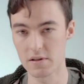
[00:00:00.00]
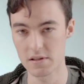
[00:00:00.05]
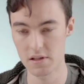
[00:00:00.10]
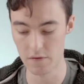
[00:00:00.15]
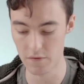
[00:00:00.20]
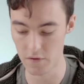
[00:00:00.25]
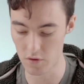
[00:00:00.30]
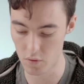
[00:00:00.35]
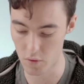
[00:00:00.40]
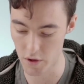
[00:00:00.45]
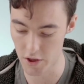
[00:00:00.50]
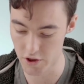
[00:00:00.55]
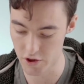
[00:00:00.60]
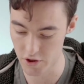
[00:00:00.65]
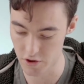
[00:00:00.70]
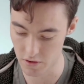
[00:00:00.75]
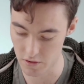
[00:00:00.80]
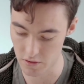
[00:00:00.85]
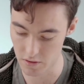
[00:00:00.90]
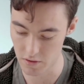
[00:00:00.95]
myself the
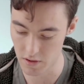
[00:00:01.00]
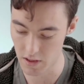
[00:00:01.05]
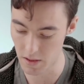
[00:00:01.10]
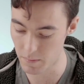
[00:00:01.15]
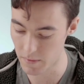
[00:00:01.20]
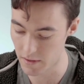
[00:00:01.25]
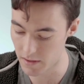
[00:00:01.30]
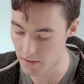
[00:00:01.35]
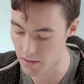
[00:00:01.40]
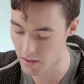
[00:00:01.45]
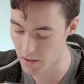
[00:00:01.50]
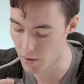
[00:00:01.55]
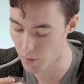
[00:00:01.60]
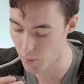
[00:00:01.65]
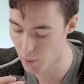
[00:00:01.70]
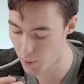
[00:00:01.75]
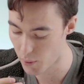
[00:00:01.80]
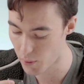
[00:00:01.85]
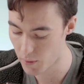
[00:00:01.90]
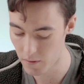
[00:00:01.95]
question immediately,
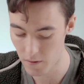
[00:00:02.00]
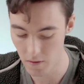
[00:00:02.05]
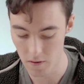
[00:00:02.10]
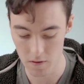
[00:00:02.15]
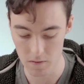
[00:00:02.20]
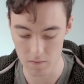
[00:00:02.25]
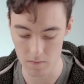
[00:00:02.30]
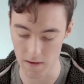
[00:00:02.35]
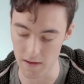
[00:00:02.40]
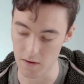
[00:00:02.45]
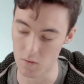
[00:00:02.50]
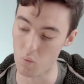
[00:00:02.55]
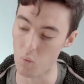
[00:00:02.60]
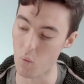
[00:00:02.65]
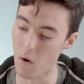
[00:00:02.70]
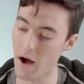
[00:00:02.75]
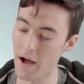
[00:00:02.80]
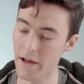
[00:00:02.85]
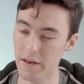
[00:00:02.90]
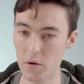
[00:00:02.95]
like,
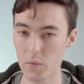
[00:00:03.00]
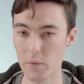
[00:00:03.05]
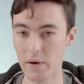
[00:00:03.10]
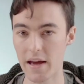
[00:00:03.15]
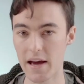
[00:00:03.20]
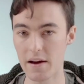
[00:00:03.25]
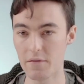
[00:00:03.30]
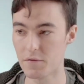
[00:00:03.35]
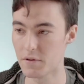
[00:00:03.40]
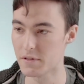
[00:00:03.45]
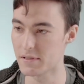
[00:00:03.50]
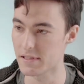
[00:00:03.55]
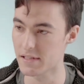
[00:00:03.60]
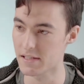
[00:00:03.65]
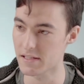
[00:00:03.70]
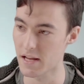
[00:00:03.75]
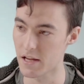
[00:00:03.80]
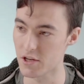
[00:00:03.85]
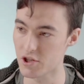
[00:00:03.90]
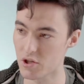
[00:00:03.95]
why do we have this
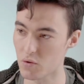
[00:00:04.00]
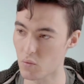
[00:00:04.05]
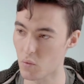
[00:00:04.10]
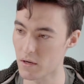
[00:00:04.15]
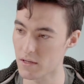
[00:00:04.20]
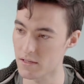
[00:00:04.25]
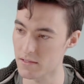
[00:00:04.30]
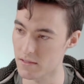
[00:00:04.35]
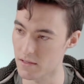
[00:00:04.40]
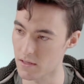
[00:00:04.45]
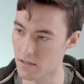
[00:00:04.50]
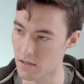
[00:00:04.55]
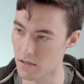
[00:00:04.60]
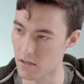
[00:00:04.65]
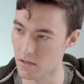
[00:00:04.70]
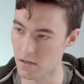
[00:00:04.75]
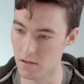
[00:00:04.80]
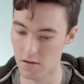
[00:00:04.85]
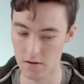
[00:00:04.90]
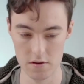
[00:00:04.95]
extension? What is
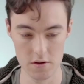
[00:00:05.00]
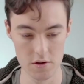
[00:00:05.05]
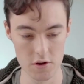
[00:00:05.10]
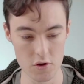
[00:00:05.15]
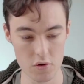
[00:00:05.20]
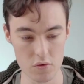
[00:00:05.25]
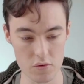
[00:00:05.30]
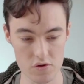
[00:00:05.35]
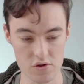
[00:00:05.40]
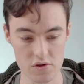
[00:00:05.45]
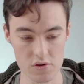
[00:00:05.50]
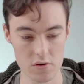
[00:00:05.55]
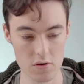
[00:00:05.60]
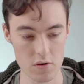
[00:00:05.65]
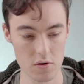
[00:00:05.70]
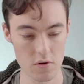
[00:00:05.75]
the use?